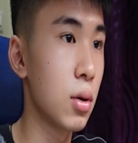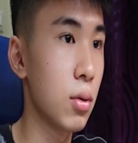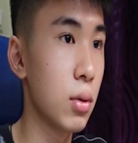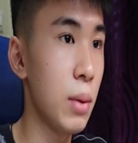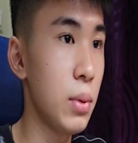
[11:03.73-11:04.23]

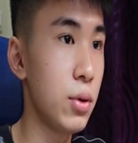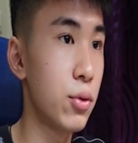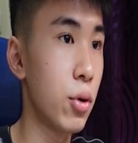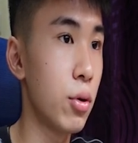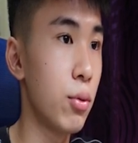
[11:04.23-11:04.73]
let me
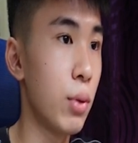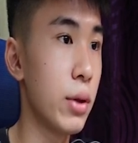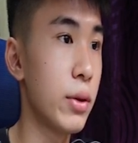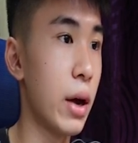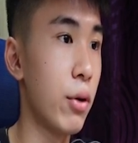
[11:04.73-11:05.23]
draw
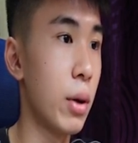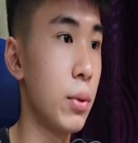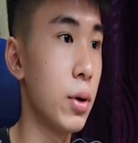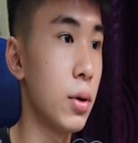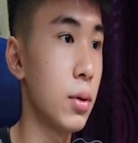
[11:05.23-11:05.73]
one diagram
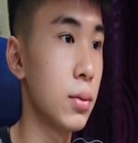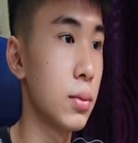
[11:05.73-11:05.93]
here,